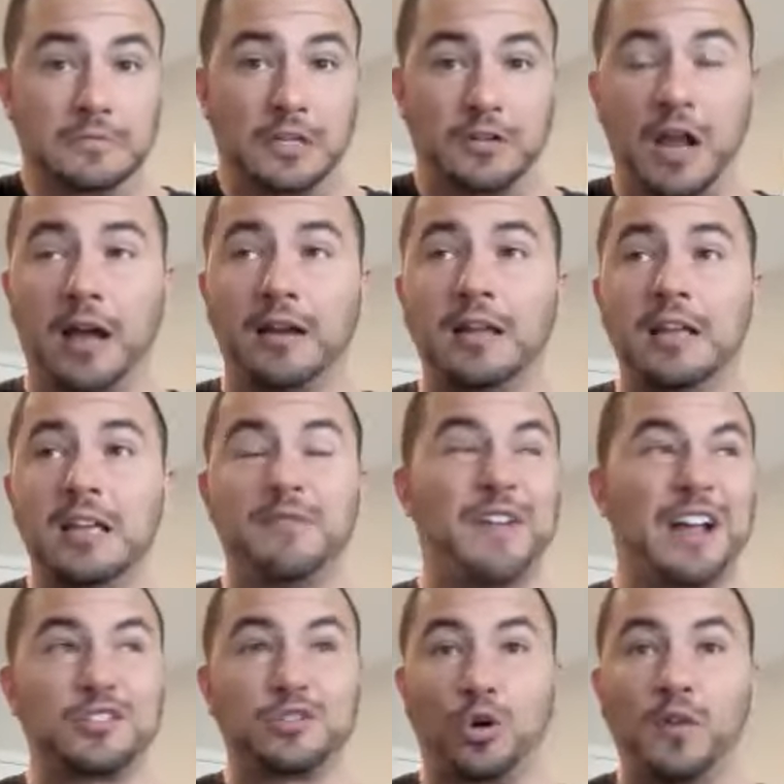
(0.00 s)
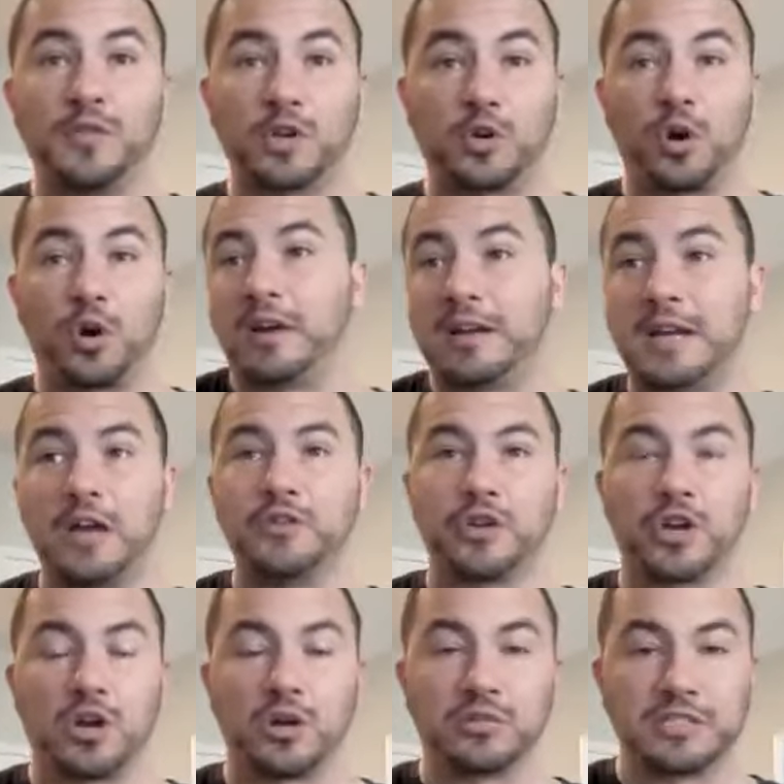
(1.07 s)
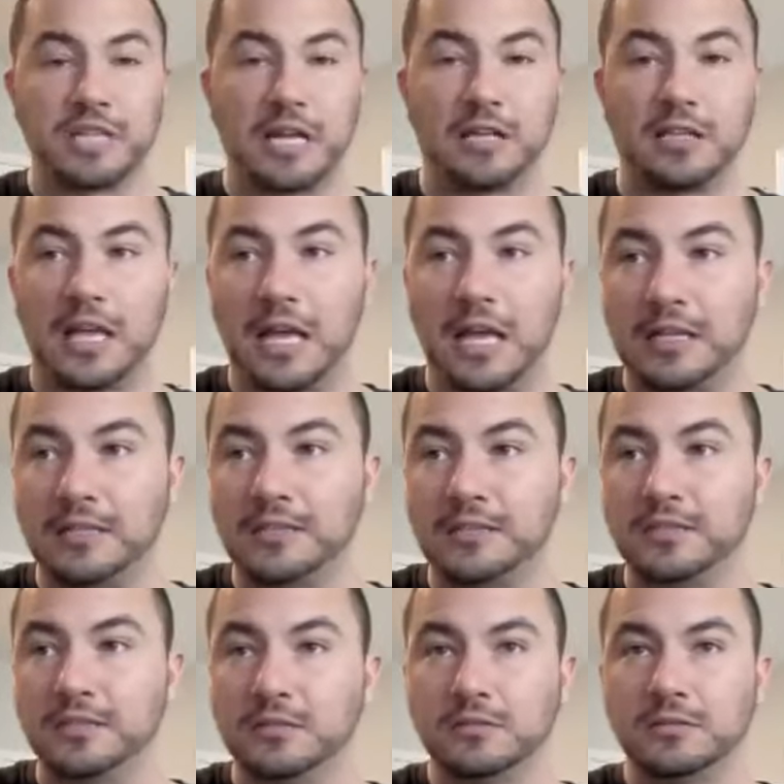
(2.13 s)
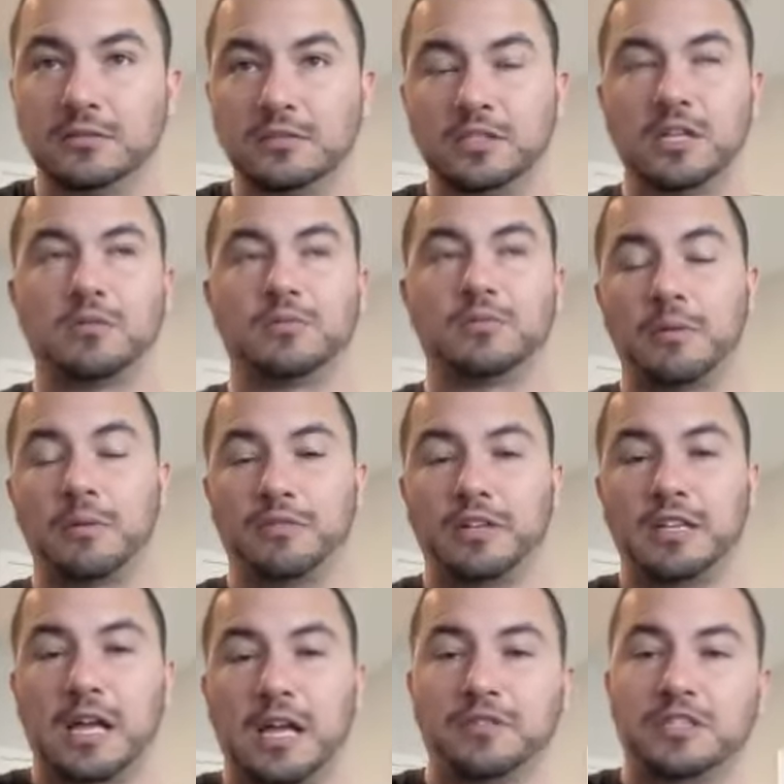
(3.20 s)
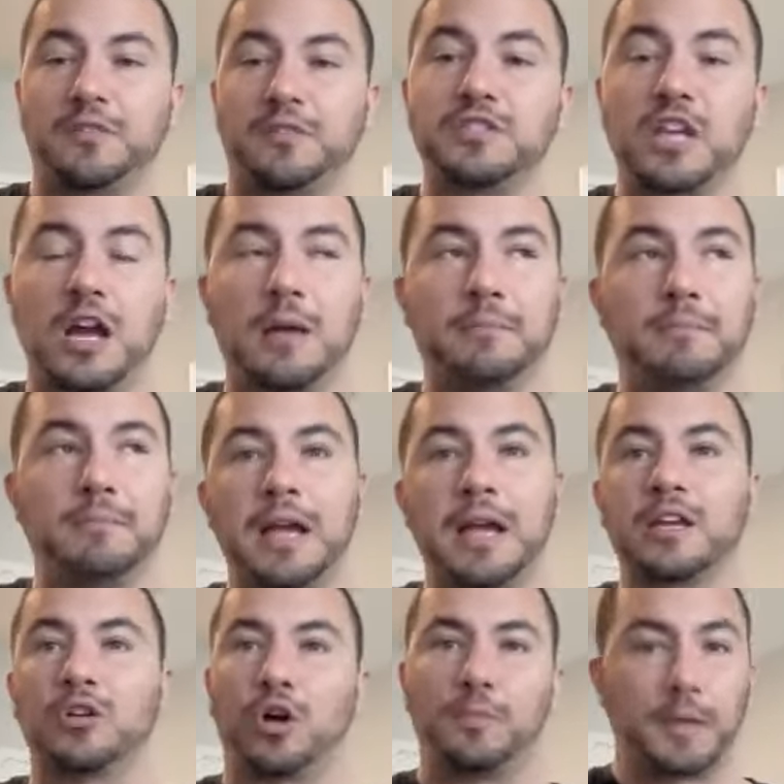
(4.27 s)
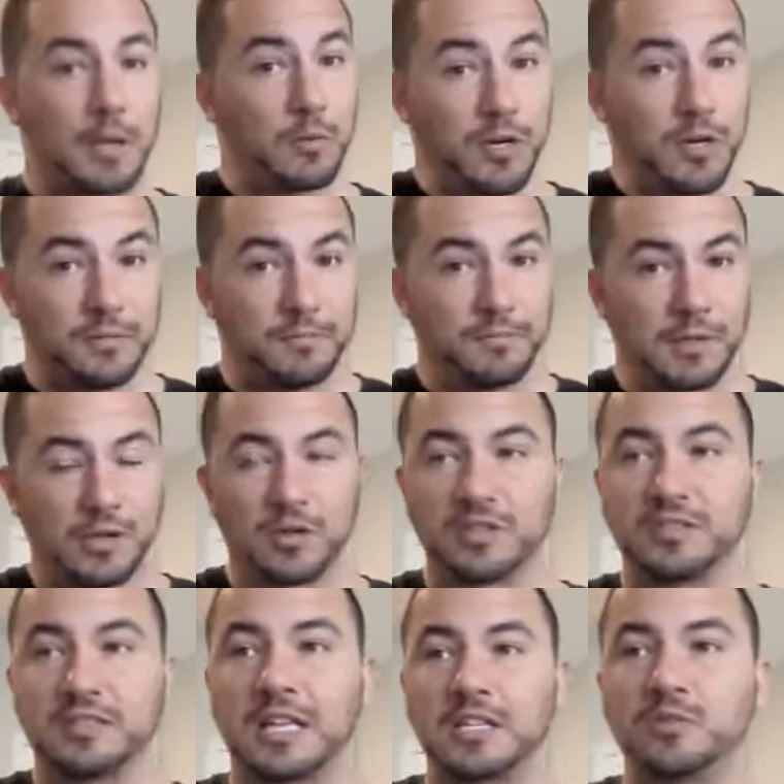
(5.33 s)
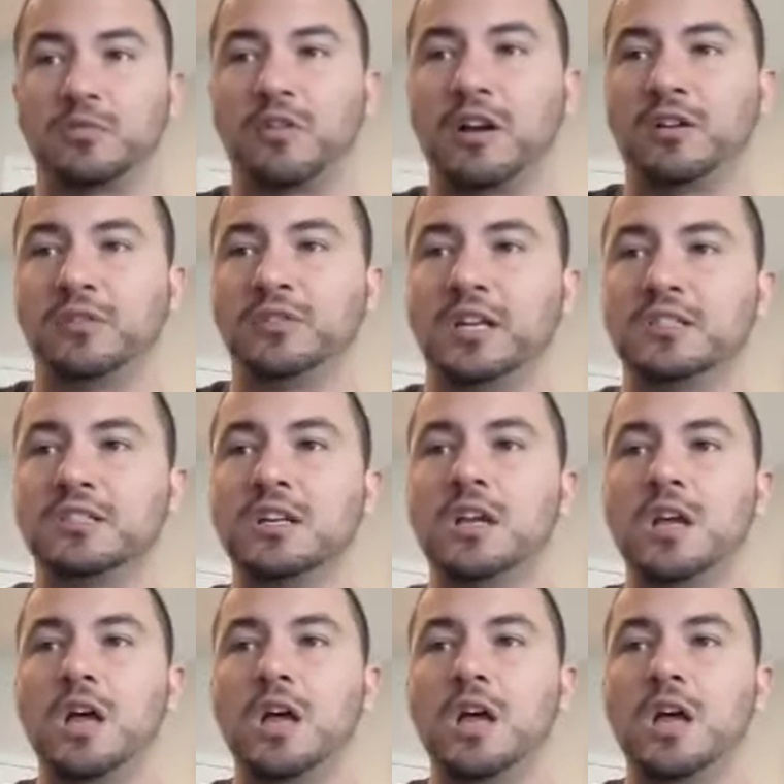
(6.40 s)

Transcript: They're not. In fact, all of your coin right now, you could go sell and, you know, I would really have a tough time buying it all, but I would because that's what RHINO does.